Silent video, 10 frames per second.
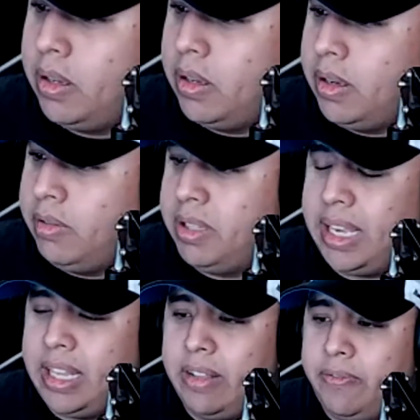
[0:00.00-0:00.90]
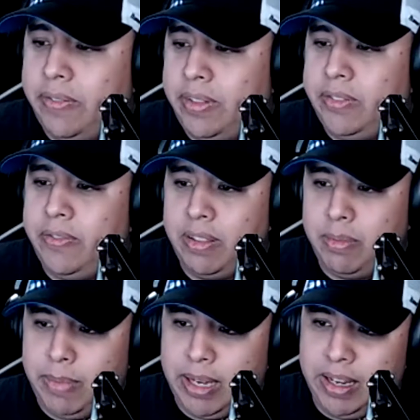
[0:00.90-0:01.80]
It was like at the 55th
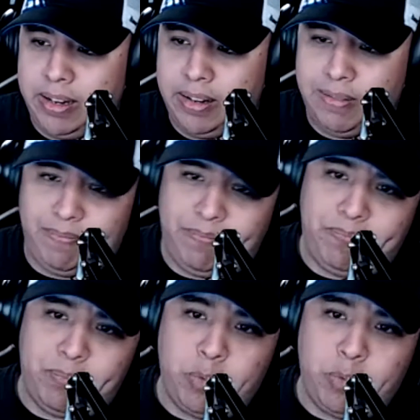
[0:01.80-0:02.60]
minute. The